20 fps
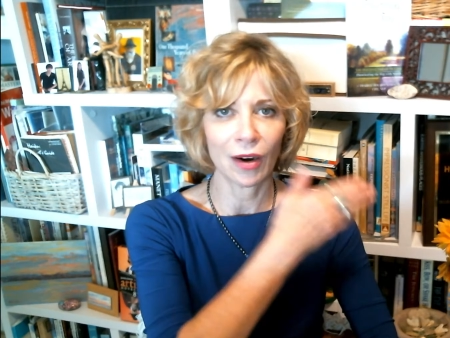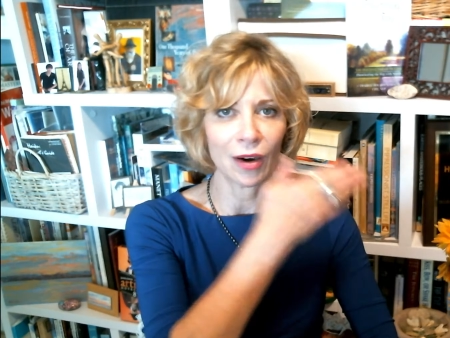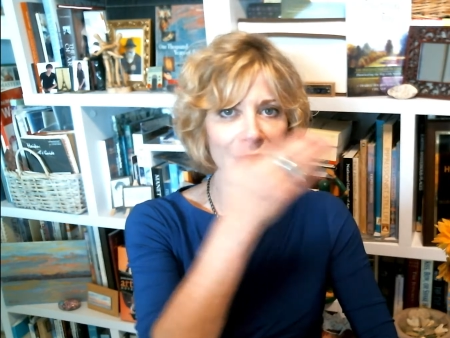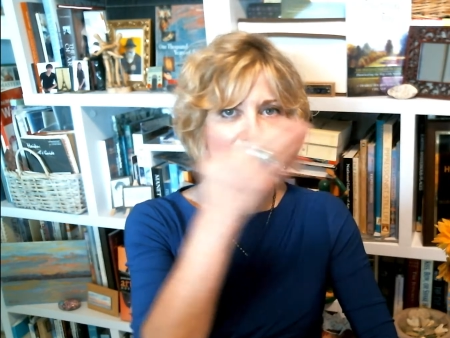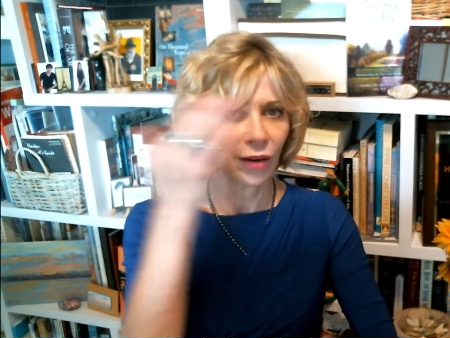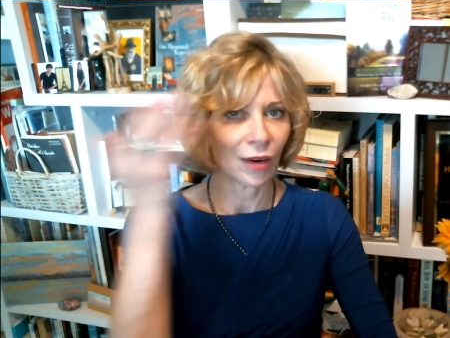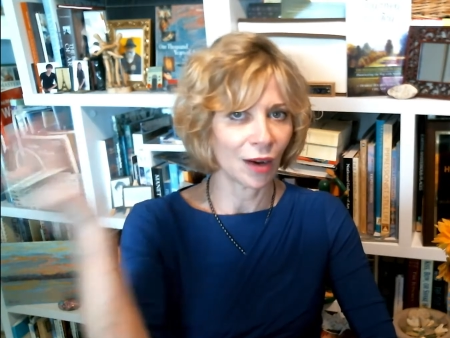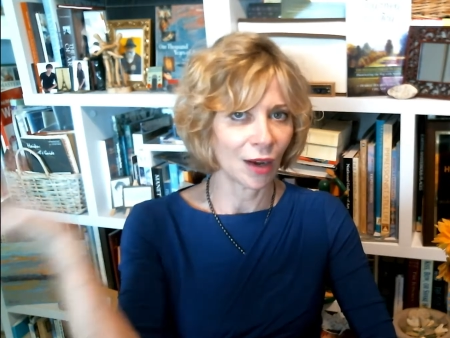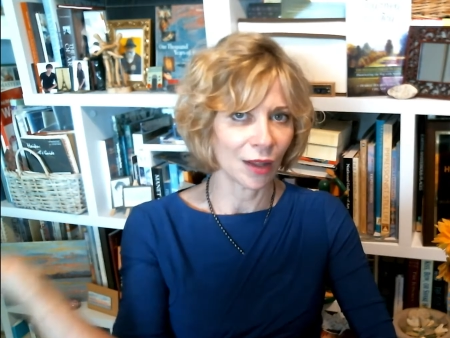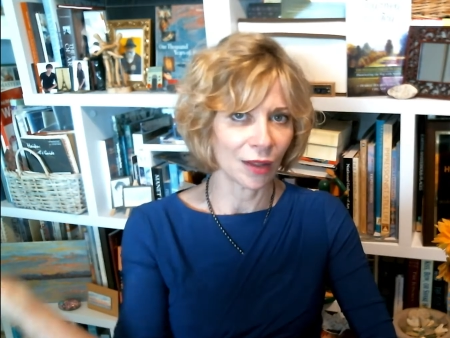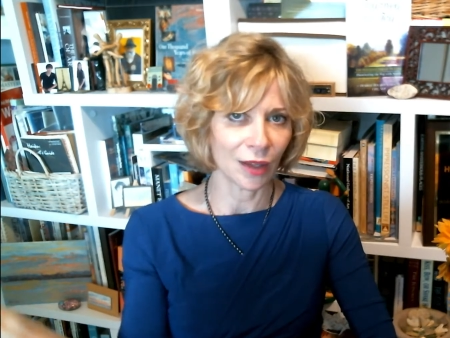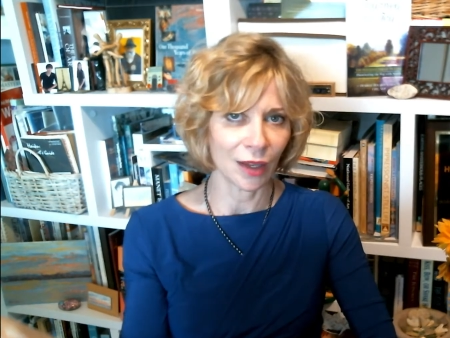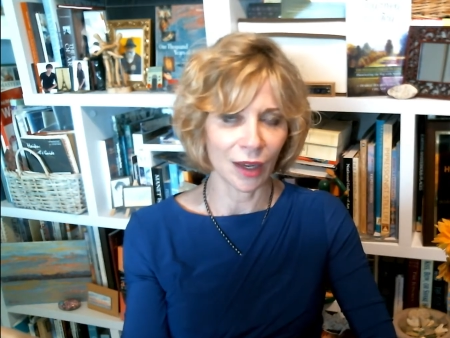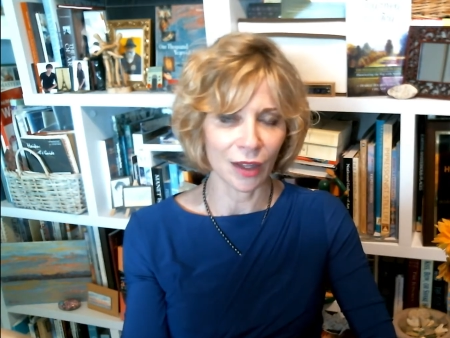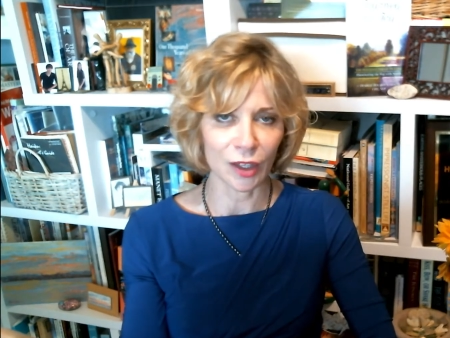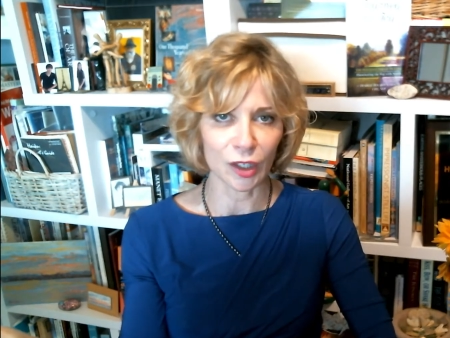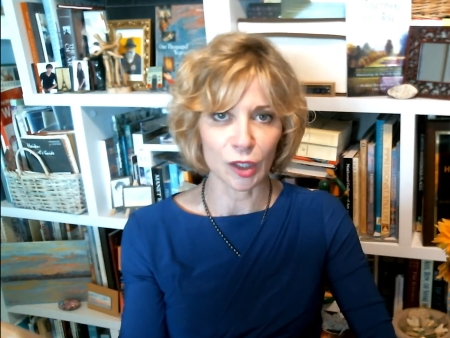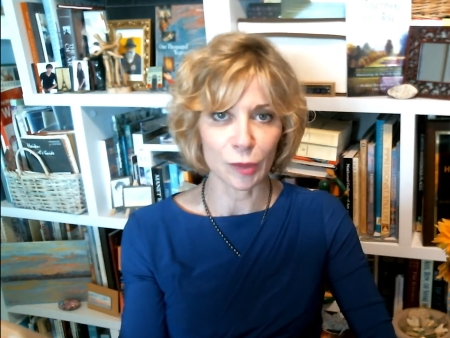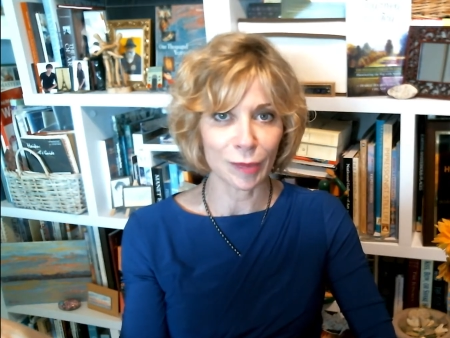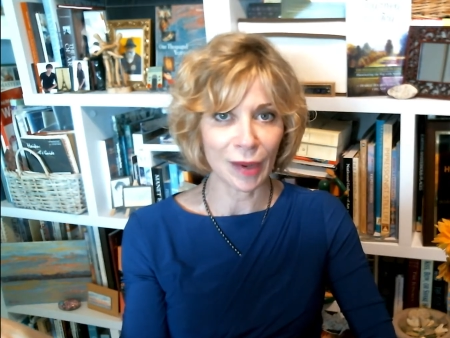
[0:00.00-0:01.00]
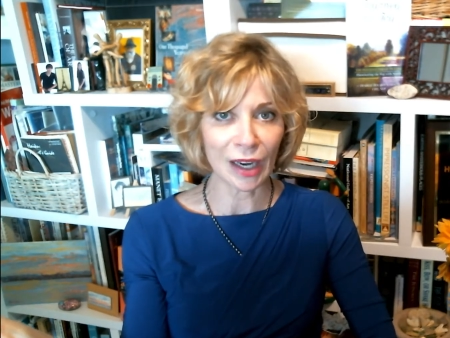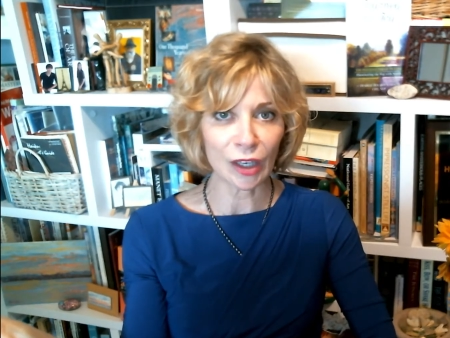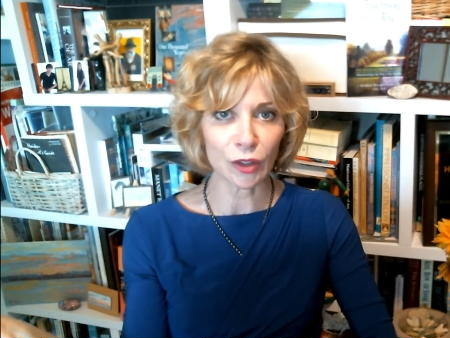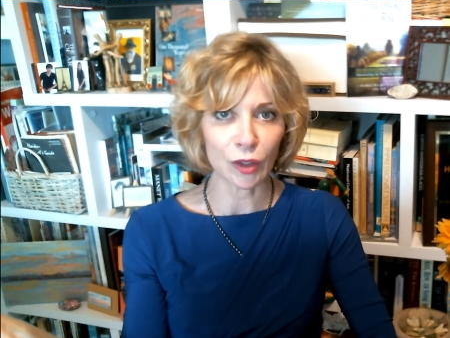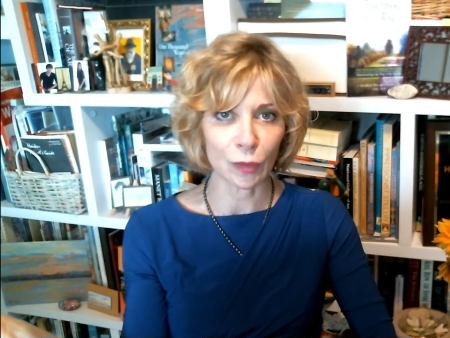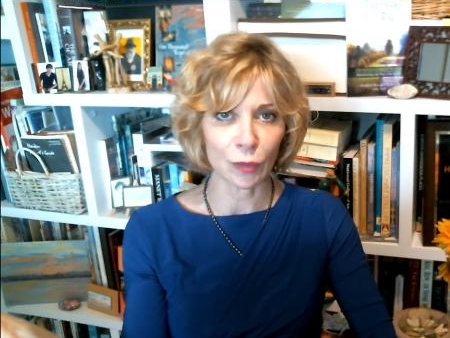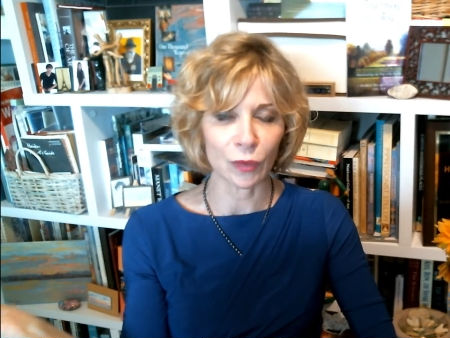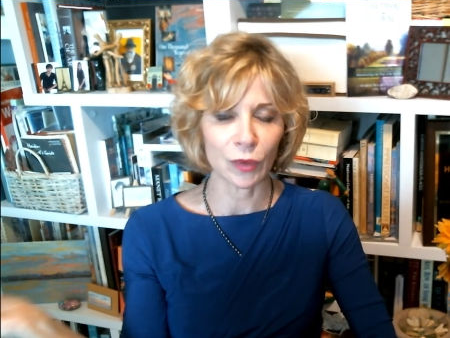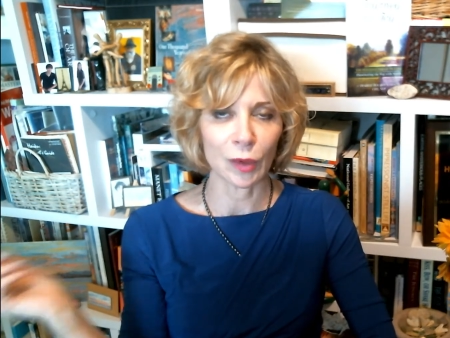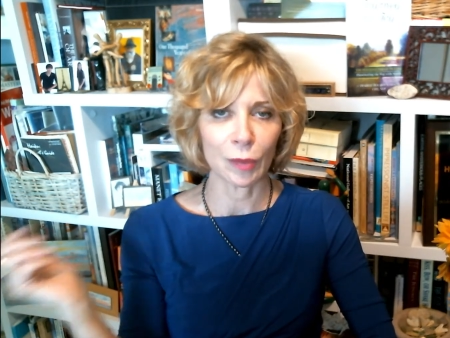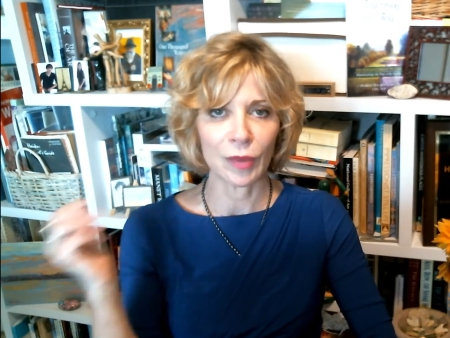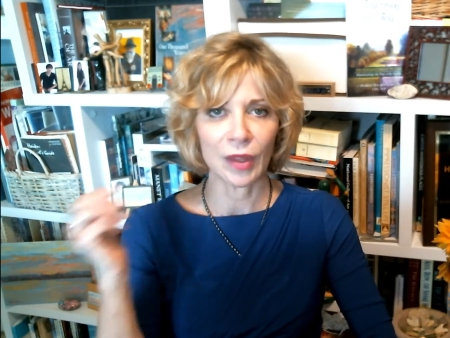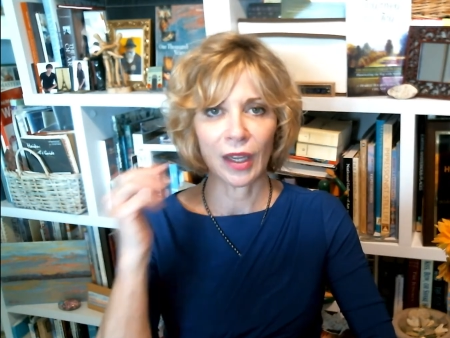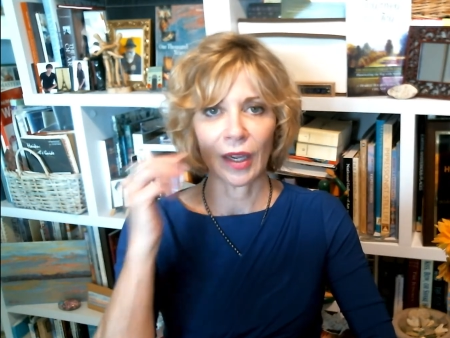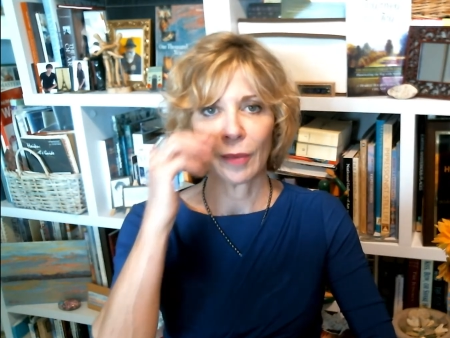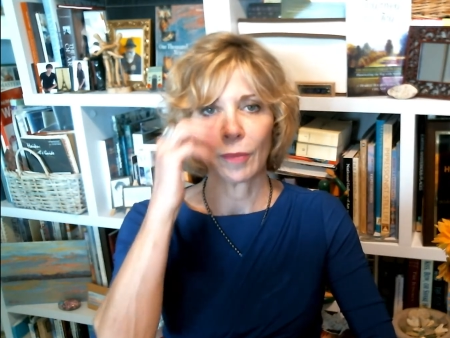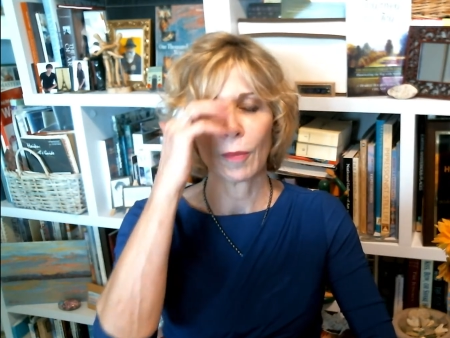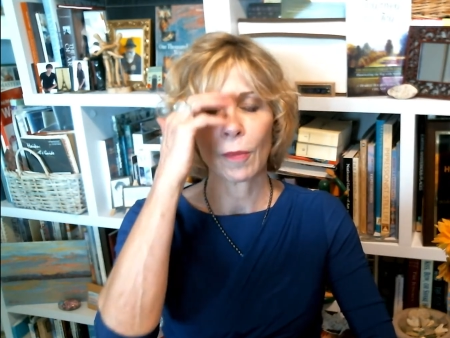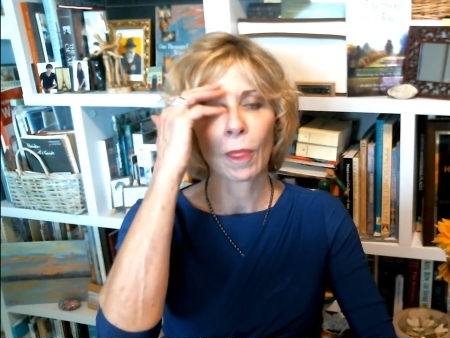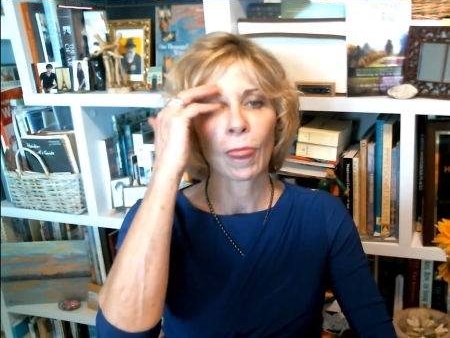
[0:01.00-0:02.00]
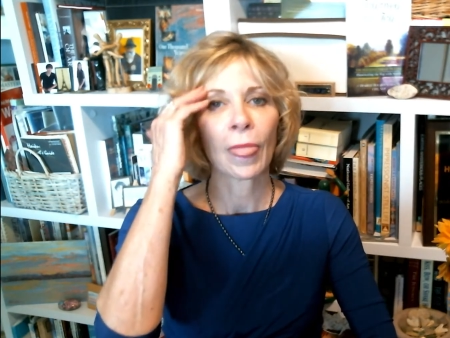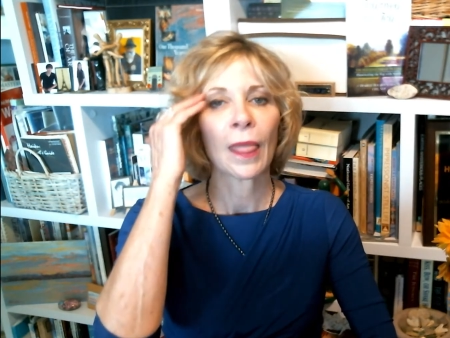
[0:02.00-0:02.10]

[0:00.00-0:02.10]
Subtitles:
are on the other spectrum from them,